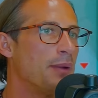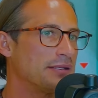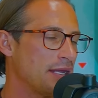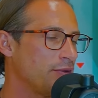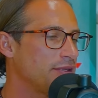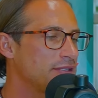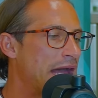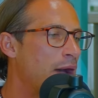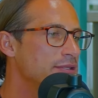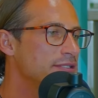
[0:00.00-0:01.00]
But then on the
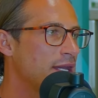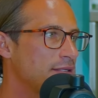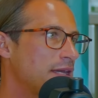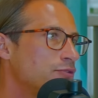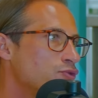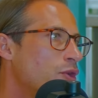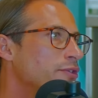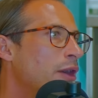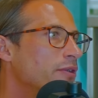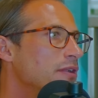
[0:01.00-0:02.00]
downside, there are
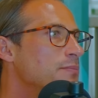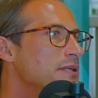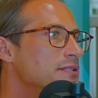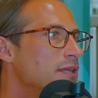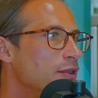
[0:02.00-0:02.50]
drawdown limits.